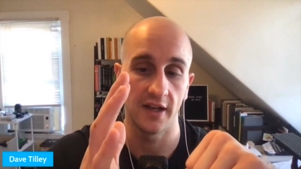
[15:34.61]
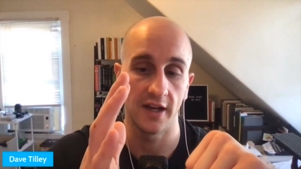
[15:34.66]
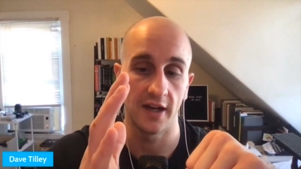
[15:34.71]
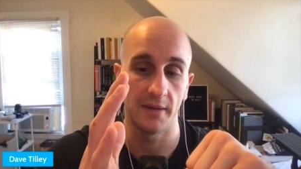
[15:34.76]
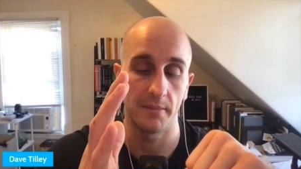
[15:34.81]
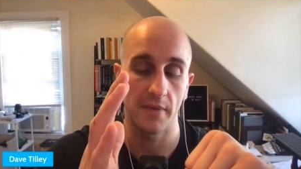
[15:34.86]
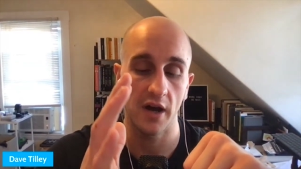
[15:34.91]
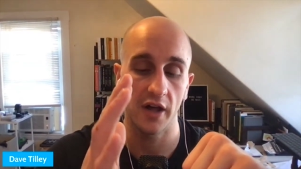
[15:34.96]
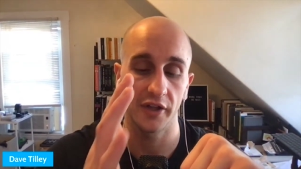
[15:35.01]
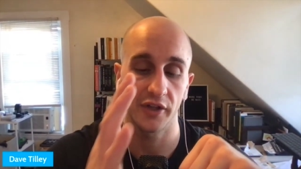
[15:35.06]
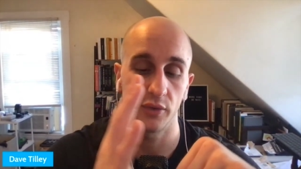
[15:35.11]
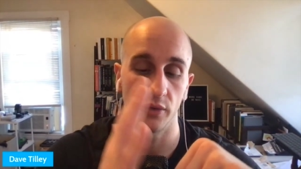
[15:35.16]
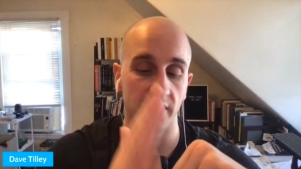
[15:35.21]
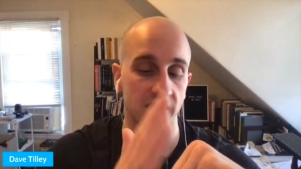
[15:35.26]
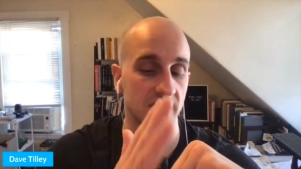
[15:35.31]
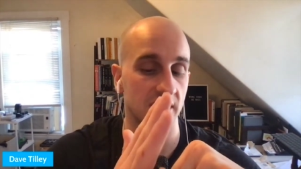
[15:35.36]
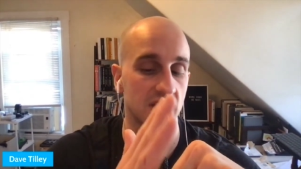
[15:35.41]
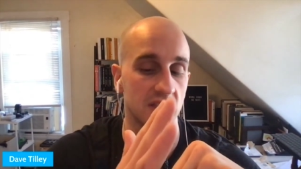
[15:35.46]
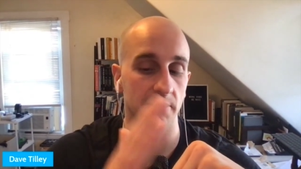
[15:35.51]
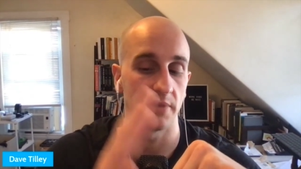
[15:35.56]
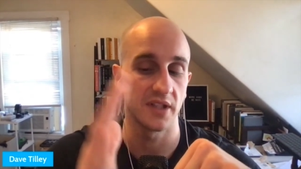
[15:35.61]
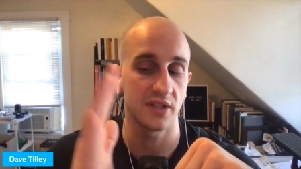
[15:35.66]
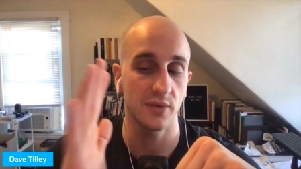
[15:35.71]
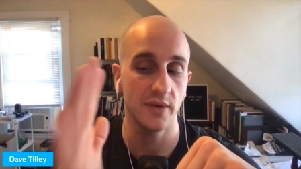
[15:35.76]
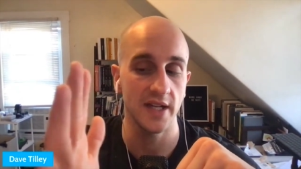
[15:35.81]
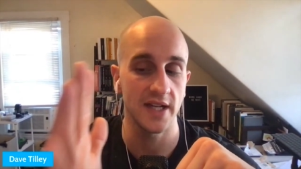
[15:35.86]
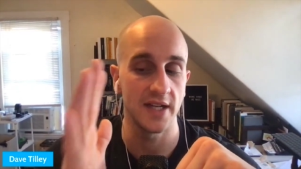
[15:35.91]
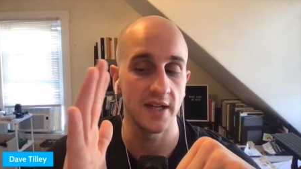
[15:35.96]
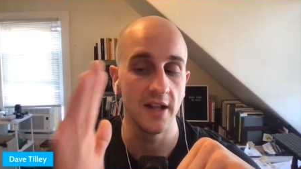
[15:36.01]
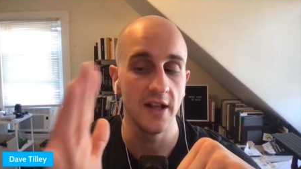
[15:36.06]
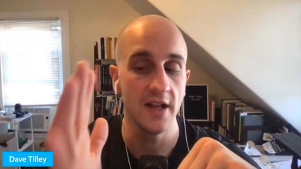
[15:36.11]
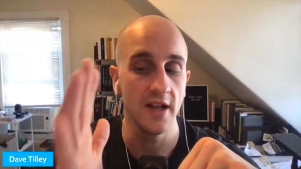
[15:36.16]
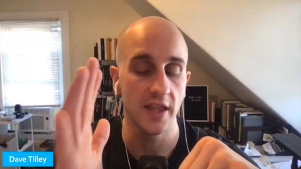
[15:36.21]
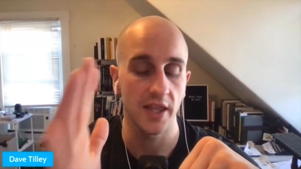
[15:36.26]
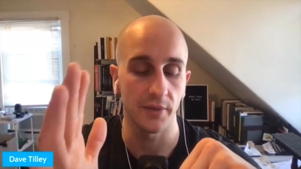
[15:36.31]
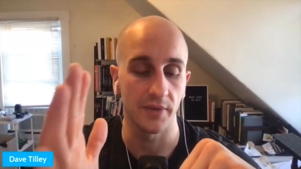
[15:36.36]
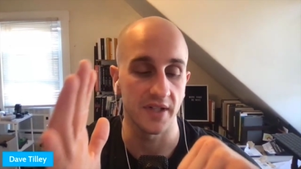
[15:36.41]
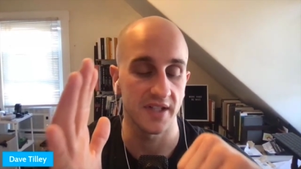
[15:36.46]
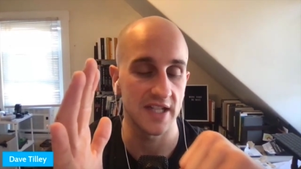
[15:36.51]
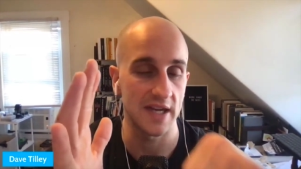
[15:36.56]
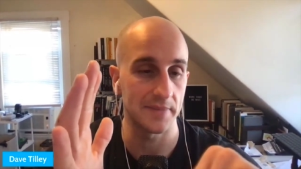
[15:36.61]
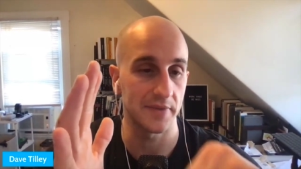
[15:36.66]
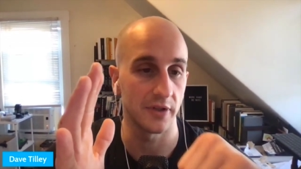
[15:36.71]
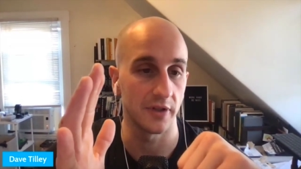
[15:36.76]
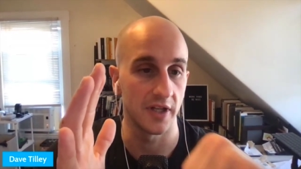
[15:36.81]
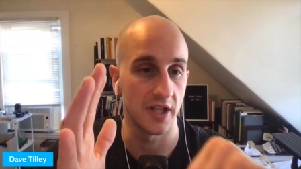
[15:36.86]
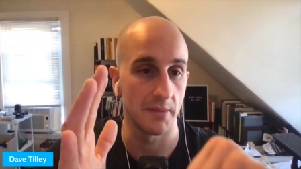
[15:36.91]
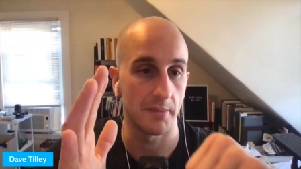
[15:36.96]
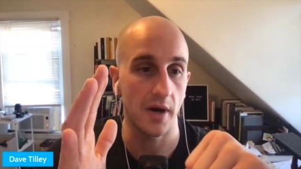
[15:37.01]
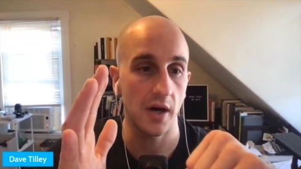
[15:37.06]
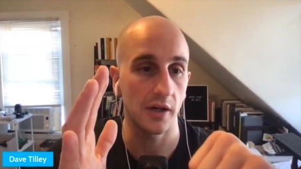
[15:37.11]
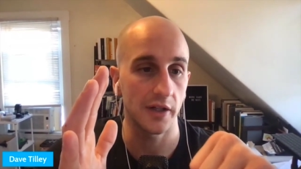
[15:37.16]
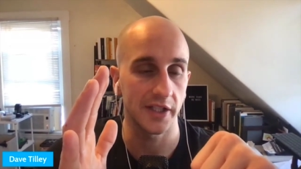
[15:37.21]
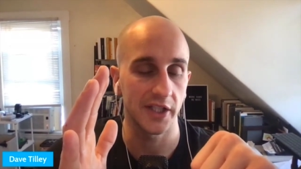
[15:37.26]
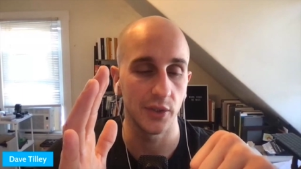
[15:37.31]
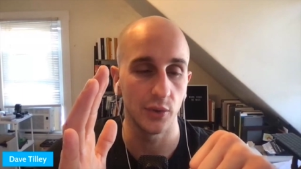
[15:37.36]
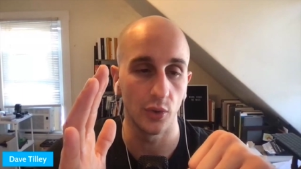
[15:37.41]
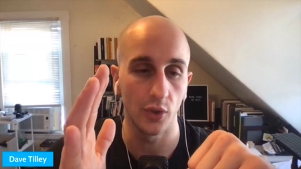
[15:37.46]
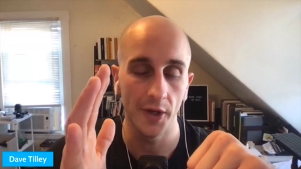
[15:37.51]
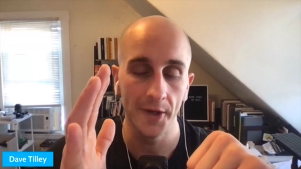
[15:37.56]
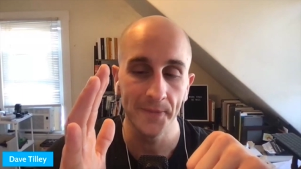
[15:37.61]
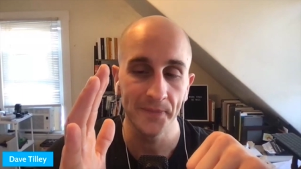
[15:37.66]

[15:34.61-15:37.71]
molecule sits in between the receptor and the molecule.